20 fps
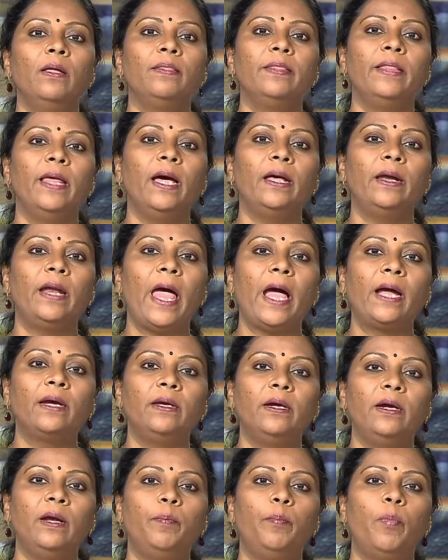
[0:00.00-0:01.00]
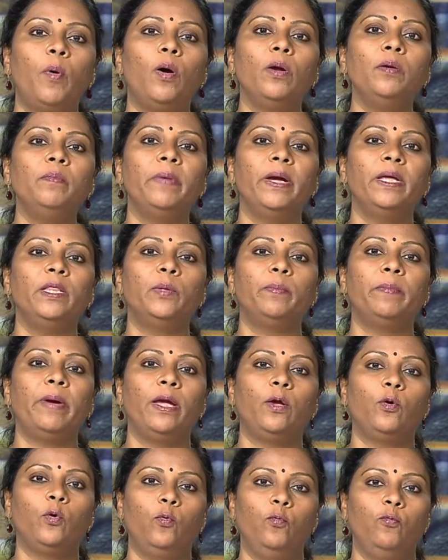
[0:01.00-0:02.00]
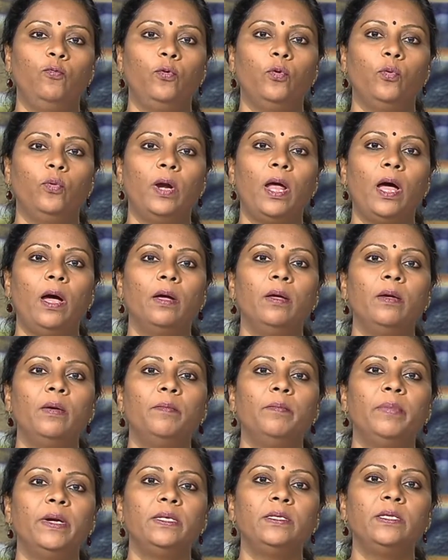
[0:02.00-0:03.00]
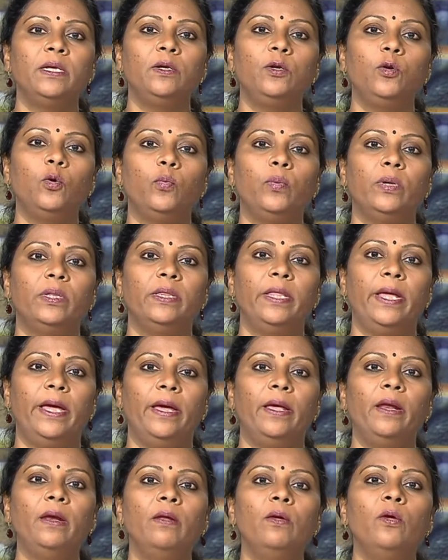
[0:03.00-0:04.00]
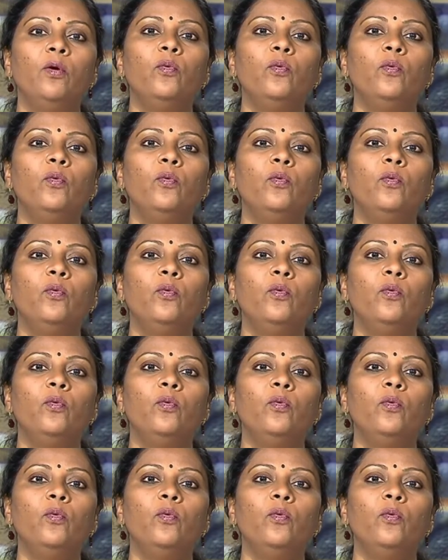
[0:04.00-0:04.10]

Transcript: they are acted upon by the microflora present over there,